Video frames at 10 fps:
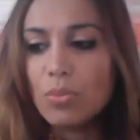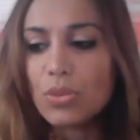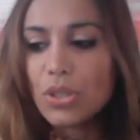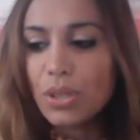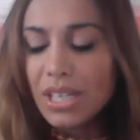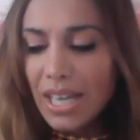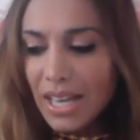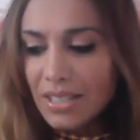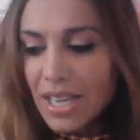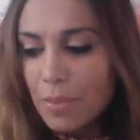So he
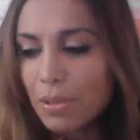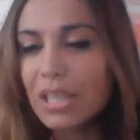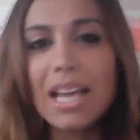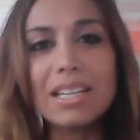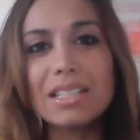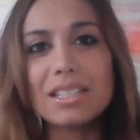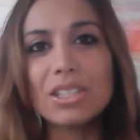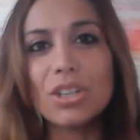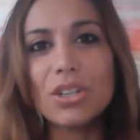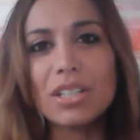has a place,
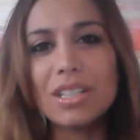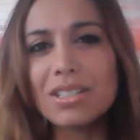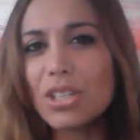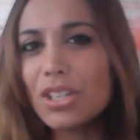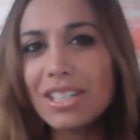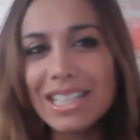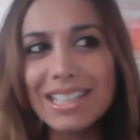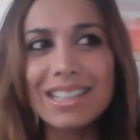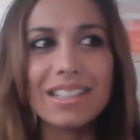and so did Hitler.